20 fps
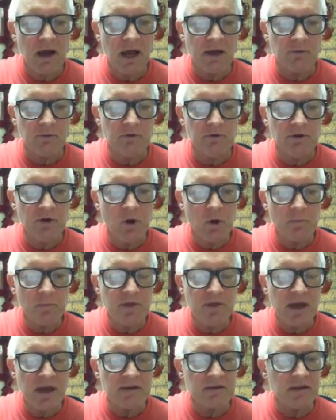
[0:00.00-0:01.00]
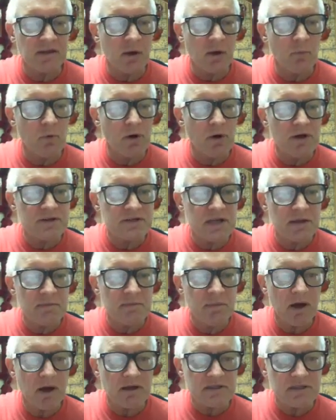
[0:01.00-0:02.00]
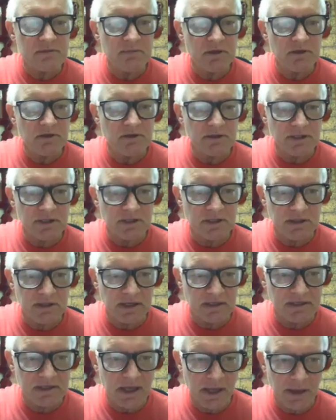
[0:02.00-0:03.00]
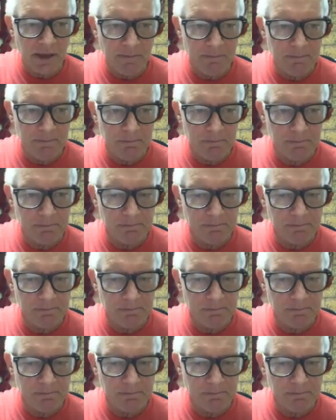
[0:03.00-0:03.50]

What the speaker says: I really hope that, and that was a possibility at that time.